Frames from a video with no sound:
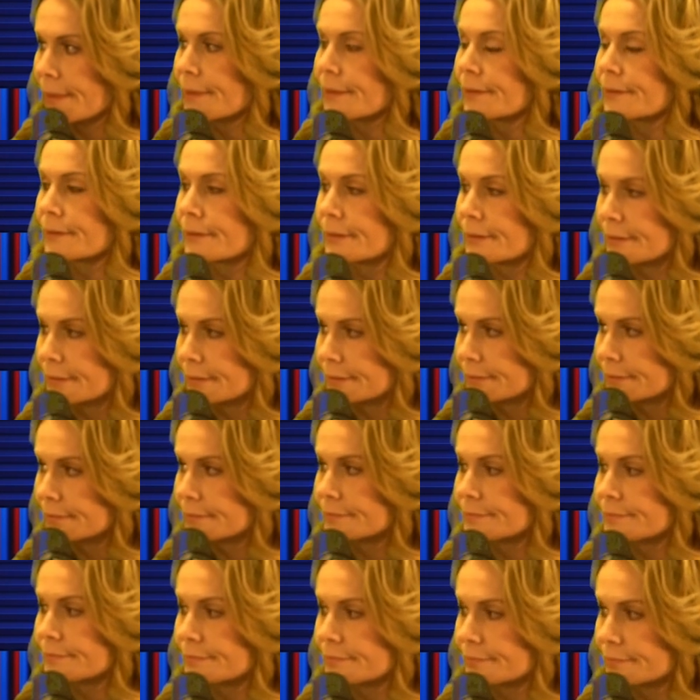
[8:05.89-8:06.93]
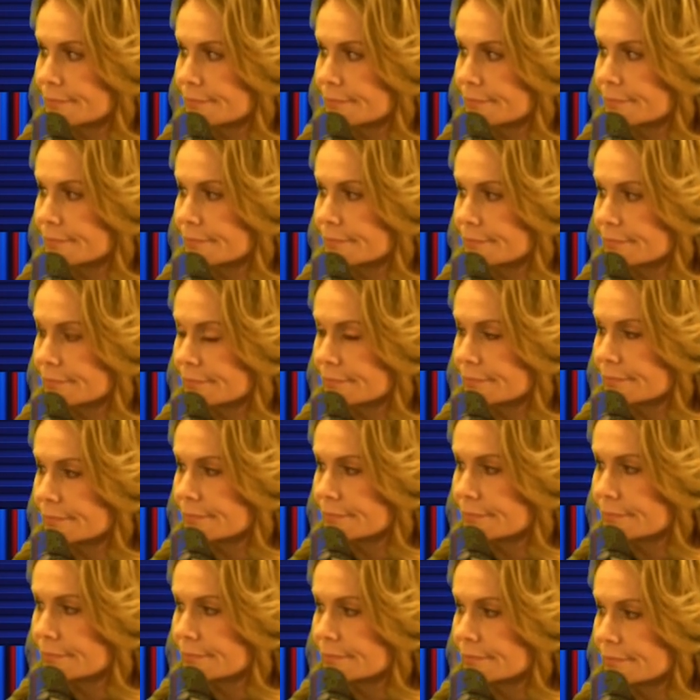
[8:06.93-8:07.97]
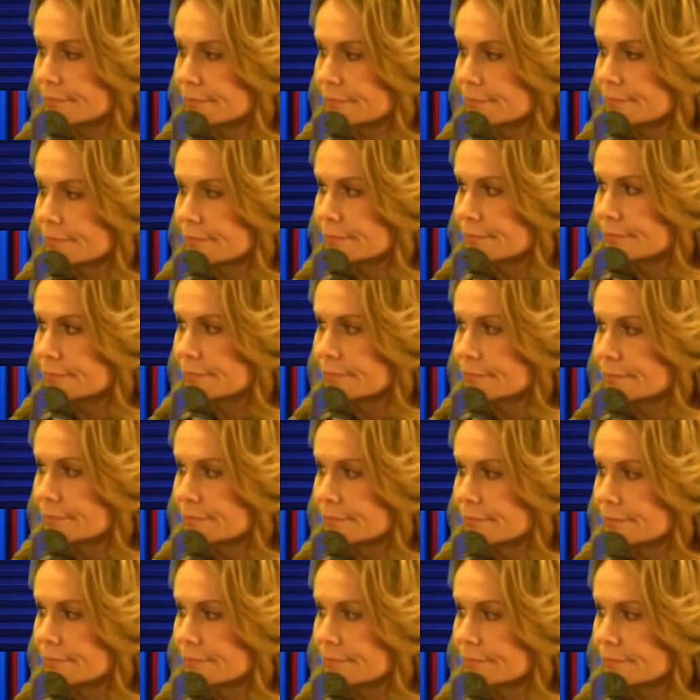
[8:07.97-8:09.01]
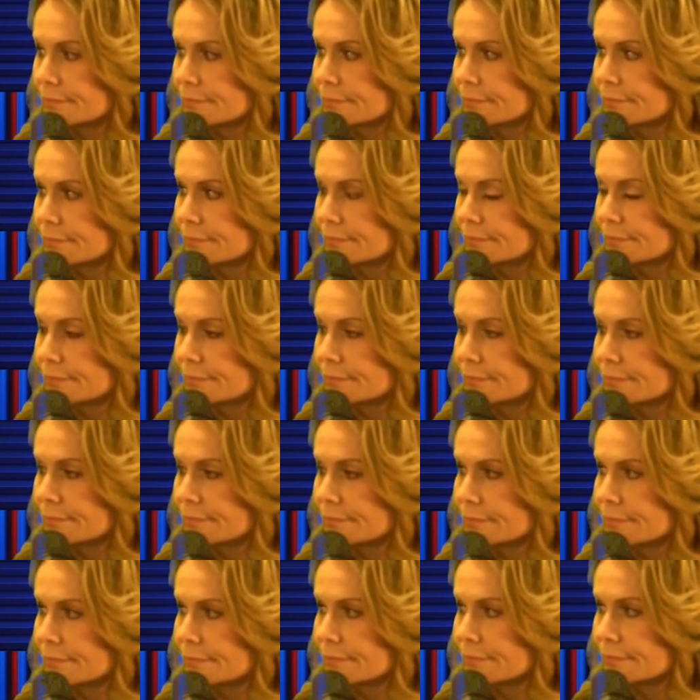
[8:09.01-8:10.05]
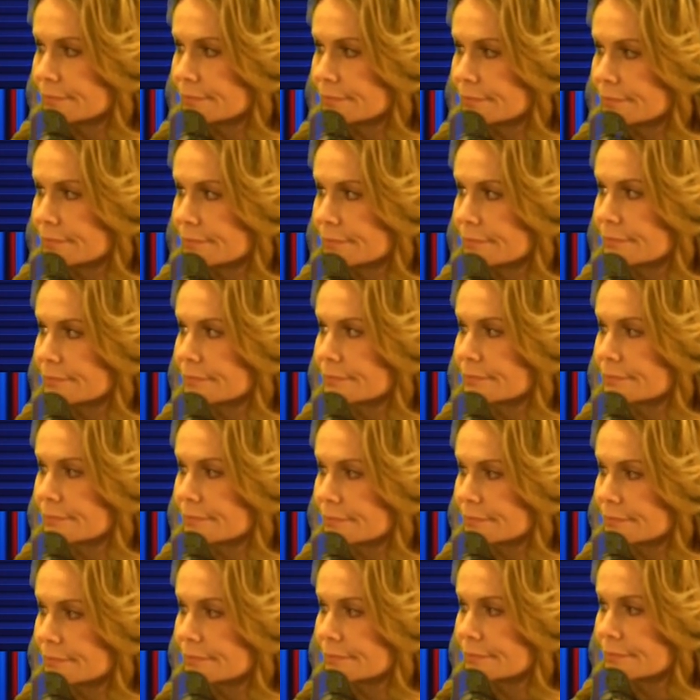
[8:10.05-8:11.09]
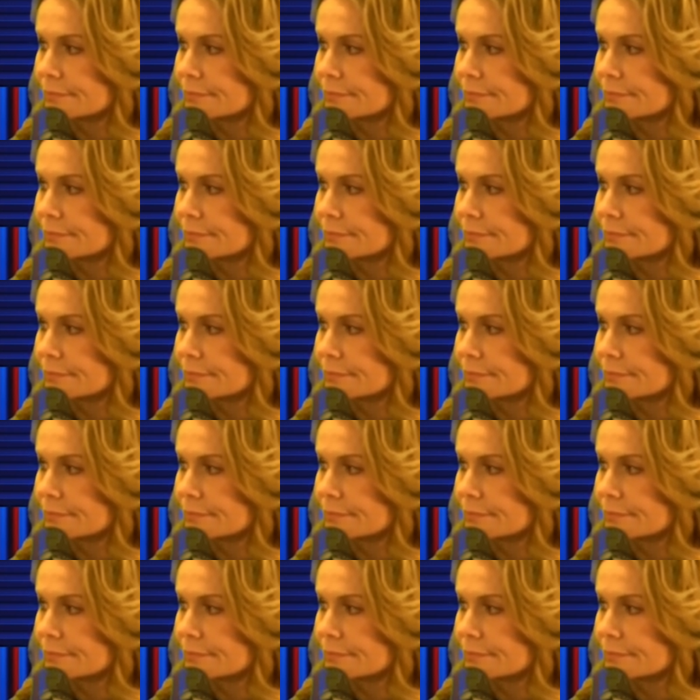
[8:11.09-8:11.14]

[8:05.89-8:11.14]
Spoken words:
against these companies. And it is so sinister, this effect that it has on